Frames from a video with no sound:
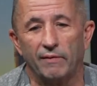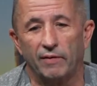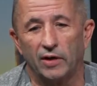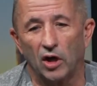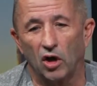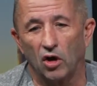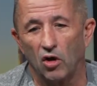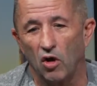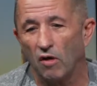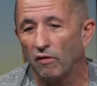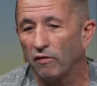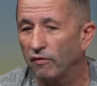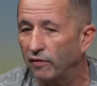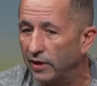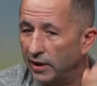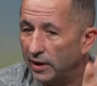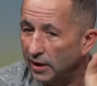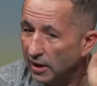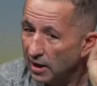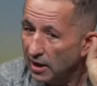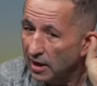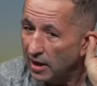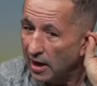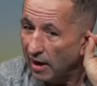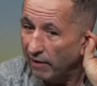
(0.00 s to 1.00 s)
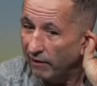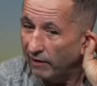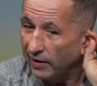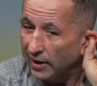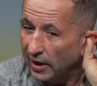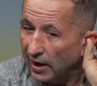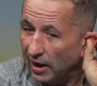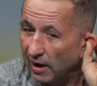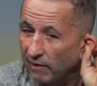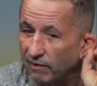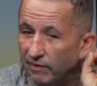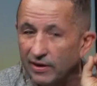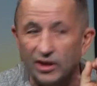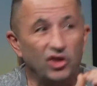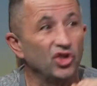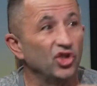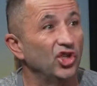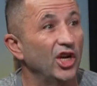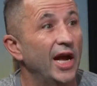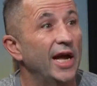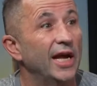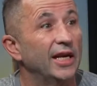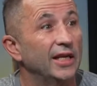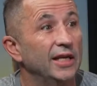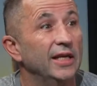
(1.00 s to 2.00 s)
a coffee, having a lovely
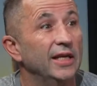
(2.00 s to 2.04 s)
chat.